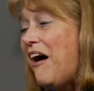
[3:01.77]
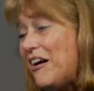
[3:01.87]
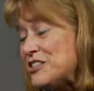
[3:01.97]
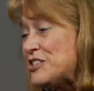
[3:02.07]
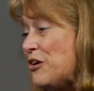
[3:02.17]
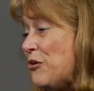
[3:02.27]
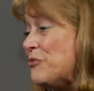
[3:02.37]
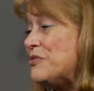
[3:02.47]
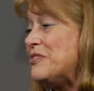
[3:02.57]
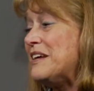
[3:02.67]
also
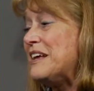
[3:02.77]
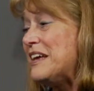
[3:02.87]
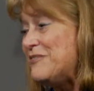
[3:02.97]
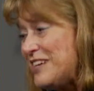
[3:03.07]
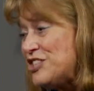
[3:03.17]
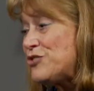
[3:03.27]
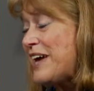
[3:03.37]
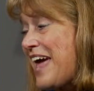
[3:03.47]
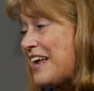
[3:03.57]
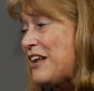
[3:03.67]
the adventure
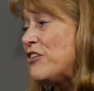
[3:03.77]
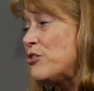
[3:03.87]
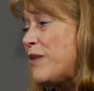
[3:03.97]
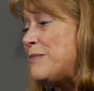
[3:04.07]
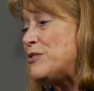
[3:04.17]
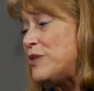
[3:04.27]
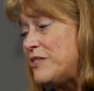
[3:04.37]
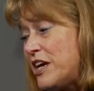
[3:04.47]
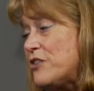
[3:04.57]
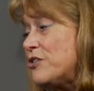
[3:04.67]
I had along the way between
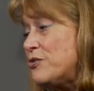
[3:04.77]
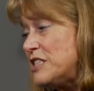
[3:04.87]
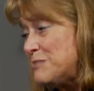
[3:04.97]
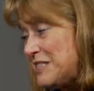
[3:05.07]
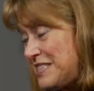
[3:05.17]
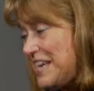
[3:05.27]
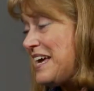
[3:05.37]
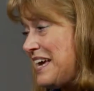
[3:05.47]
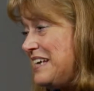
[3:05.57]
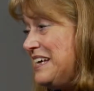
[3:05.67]
there and Christmas
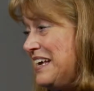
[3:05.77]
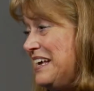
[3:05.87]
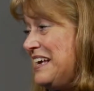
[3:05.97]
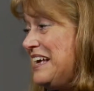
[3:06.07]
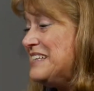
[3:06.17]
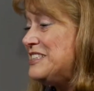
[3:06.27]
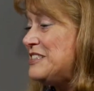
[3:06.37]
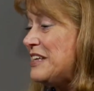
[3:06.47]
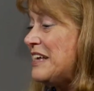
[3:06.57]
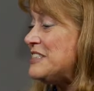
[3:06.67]
Day.
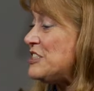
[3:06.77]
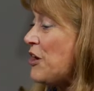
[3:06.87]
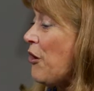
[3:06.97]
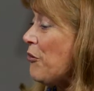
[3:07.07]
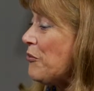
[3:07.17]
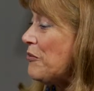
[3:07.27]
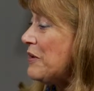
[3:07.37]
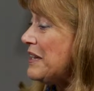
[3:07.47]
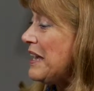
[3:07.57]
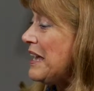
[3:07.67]
So
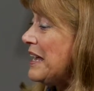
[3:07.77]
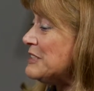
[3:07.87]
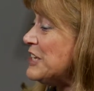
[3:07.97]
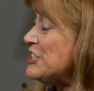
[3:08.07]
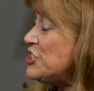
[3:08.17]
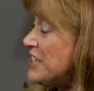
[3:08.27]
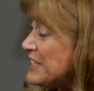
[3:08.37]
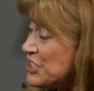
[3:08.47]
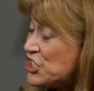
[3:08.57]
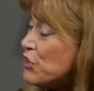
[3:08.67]

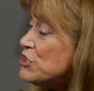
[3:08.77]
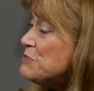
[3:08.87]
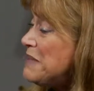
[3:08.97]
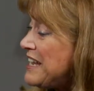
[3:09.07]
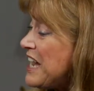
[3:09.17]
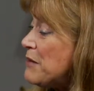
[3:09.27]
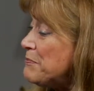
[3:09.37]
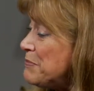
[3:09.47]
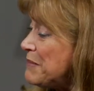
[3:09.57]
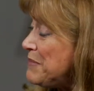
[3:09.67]
it shows me
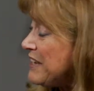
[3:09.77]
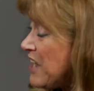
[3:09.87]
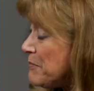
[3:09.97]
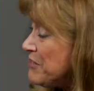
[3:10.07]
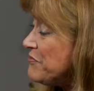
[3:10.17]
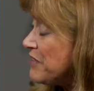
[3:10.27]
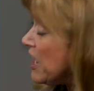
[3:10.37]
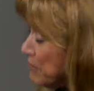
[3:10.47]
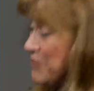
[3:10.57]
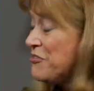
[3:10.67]

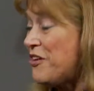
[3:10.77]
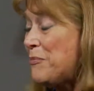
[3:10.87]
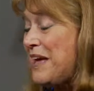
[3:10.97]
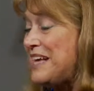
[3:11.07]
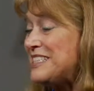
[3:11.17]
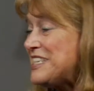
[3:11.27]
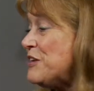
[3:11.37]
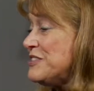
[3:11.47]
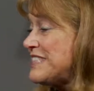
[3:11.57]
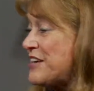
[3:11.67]
coming from a
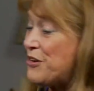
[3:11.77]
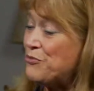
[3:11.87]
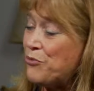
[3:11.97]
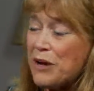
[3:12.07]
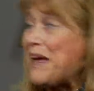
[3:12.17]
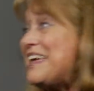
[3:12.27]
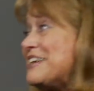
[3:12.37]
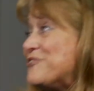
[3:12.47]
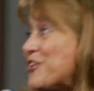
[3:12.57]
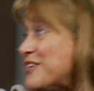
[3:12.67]
self-centered, what am I
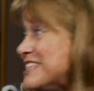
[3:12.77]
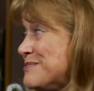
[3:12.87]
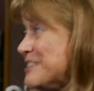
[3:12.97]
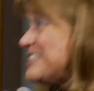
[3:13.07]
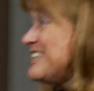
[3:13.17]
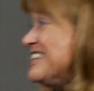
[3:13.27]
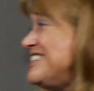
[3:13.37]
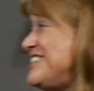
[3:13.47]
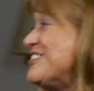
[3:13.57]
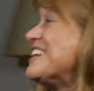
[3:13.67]
getting for Christmas, to